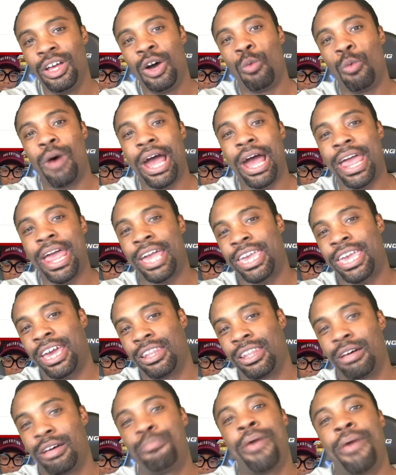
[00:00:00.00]
Why I
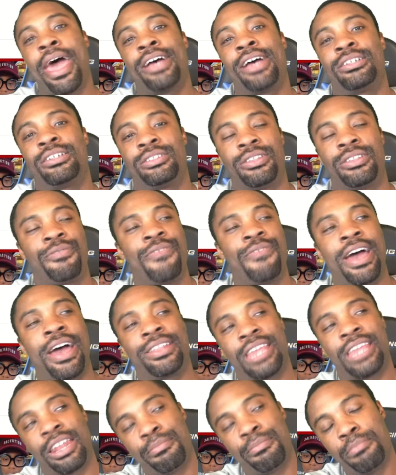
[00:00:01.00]
can't look past the fact
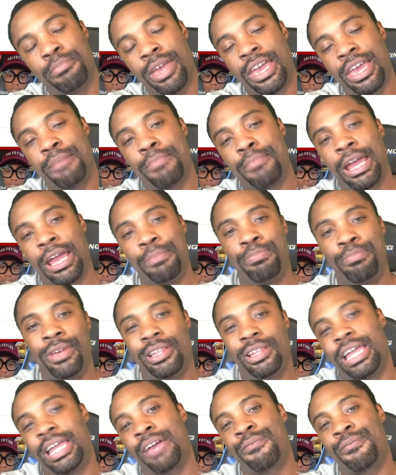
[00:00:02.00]
that a man might be
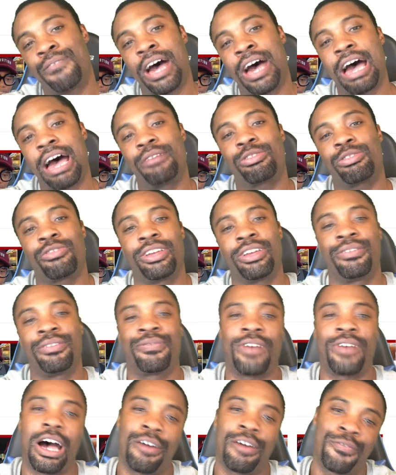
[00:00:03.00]
like 5'3",
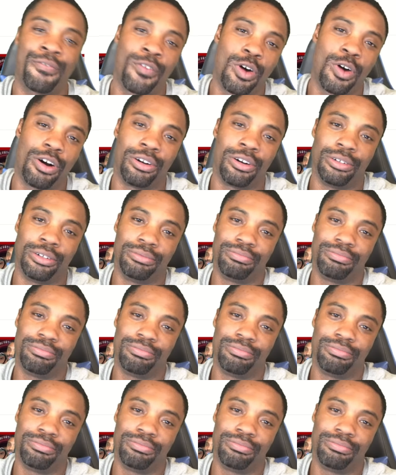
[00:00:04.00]
5'4"?